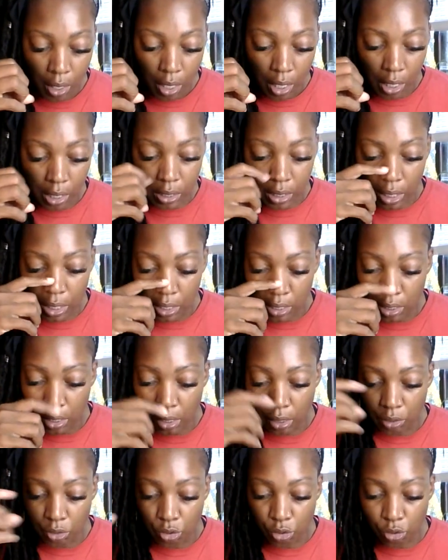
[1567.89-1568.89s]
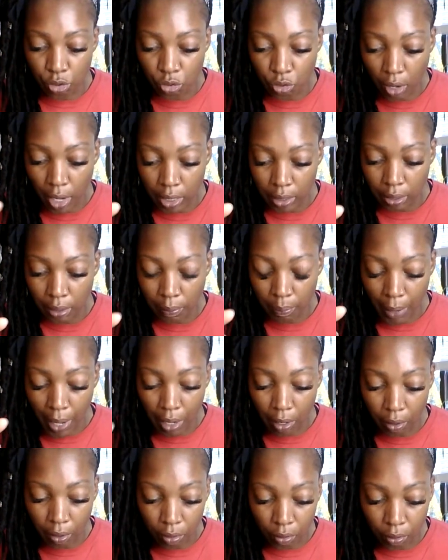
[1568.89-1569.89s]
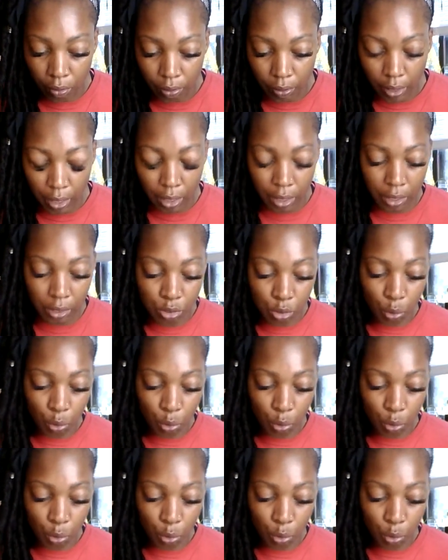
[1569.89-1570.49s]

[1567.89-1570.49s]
is easily distracted by other things